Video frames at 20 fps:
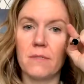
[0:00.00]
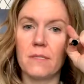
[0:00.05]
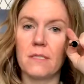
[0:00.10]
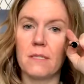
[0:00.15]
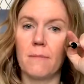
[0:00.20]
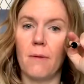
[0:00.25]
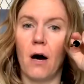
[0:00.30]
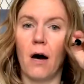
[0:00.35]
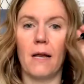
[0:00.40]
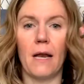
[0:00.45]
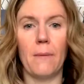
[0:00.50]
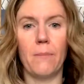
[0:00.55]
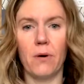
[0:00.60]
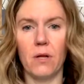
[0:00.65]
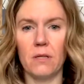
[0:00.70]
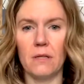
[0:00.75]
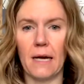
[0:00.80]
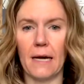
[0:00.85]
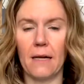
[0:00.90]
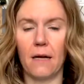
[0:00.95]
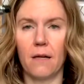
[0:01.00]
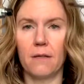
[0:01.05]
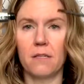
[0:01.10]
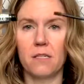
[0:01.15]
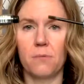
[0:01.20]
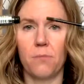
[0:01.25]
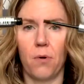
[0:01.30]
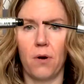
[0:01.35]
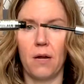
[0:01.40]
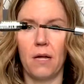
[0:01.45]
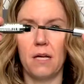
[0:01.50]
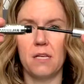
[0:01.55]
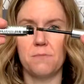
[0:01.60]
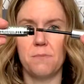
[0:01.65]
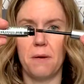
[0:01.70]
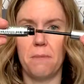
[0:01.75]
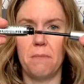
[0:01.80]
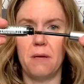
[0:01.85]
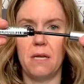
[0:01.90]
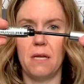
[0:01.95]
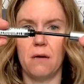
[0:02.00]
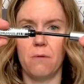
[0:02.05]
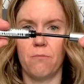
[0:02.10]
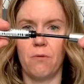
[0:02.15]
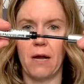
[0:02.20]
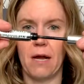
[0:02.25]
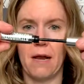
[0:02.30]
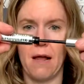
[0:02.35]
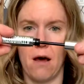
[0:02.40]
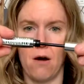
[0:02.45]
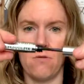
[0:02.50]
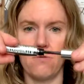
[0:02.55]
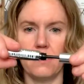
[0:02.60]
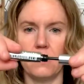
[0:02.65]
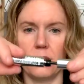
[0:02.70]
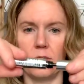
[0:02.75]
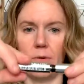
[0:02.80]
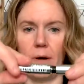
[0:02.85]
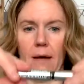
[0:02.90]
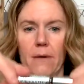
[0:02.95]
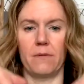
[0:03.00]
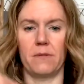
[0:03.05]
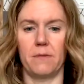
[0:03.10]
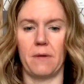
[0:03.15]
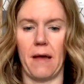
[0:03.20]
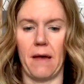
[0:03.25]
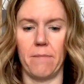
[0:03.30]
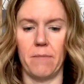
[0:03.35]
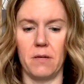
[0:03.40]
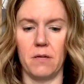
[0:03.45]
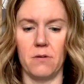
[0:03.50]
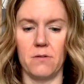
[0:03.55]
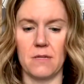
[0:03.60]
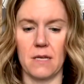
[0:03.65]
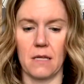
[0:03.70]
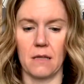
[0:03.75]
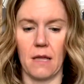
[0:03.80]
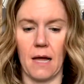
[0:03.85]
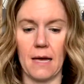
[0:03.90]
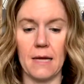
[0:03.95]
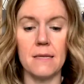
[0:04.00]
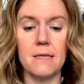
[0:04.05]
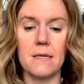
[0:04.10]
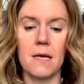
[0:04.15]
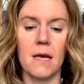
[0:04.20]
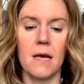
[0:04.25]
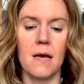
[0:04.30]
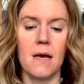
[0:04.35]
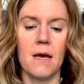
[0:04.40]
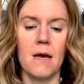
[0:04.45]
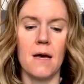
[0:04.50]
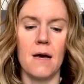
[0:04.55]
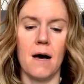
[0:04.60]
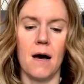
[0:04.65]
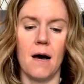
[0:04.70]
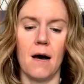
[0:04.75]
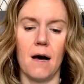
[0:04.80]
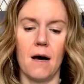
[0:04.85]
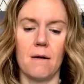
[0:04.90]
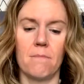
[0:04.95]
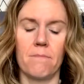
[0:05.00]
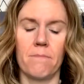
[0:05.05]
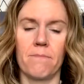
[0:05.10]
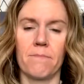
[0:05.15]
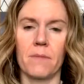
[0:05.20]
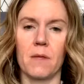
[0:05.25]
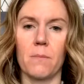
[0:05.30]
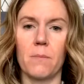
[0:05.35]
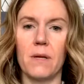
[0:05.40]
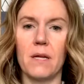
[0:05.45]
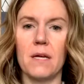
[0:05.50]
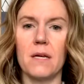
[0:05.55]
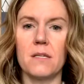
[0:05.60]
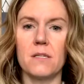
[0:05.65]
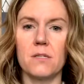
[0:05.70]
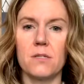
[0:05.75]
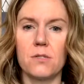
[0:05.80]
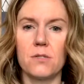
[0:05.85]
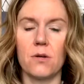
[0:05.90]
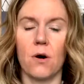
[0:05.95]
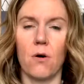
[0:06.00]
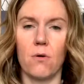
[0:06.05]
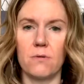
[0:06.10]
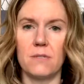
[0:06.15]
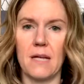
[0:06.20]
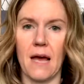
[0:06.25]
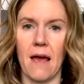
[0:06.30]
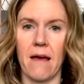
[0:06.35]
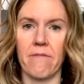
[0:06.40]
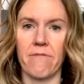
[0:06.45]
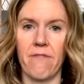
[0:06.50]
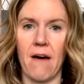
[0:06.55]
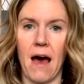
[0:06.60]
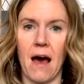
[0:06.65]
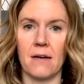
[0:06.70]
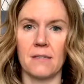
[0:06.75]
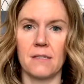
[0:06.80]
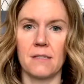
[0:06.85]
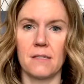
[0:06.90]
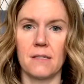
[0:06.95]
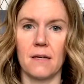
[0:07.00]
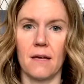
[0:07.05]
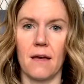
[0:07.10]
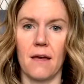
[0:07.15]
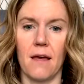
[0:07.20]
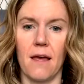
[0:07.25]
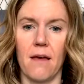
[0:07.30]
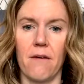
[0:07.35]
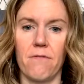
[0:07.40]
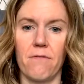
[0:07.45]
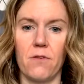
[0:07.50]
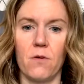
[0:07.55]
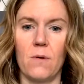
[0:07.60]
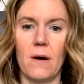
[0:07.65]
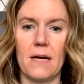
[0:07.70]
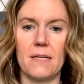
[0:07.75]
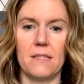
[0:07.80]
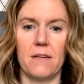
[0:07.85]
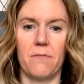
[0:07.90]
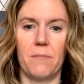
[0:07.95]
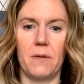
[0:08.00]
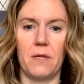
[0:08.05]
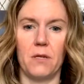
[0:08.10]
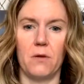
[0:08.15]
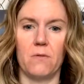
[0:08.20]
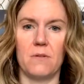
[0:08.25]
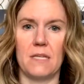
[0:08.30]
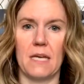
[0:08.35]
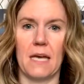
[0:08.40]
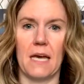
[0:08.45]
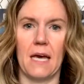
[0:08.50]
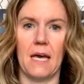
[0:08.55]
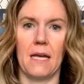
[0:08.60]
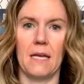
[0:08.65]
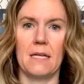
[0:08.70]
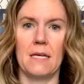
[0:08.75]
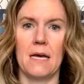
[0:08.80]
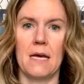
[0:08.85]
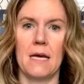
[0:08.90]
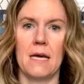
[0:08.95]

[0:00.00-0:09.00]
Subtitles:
some on. I put light on this morning because my medium ran out, so I've been using light. But it is so dang fast. If you guys have been using it,